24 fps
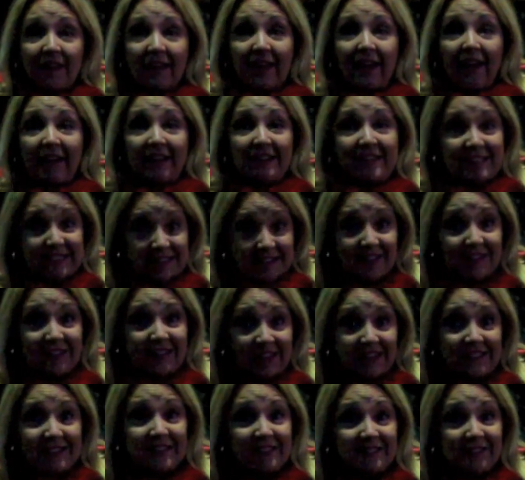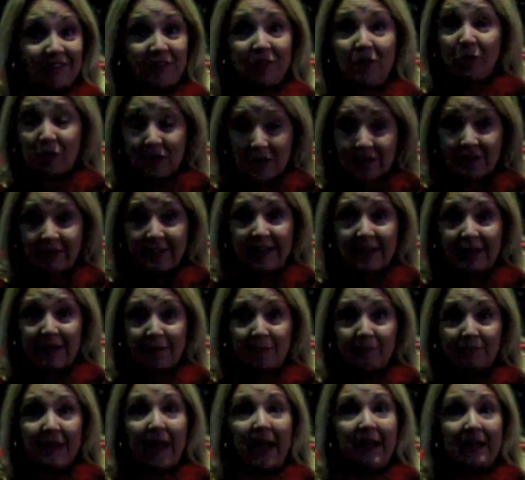to this little
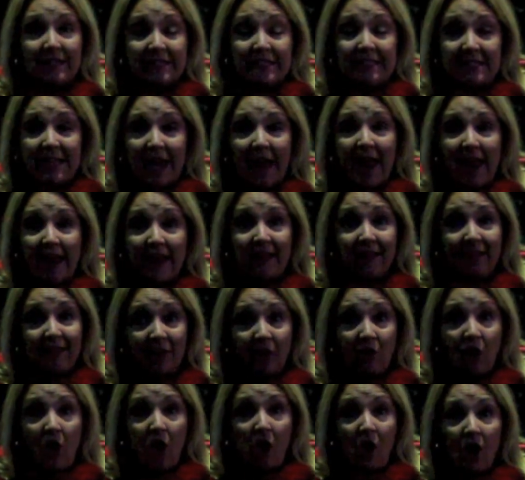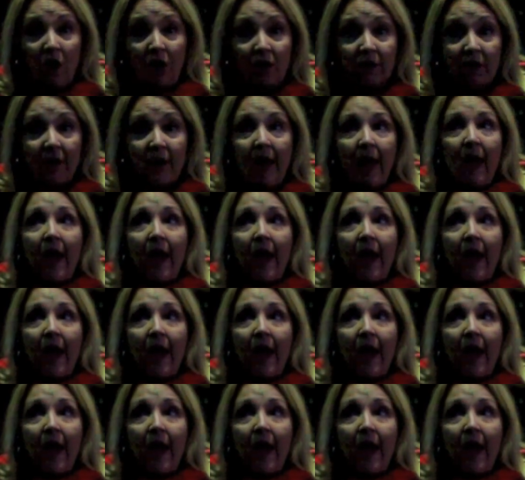clip that say in their heart,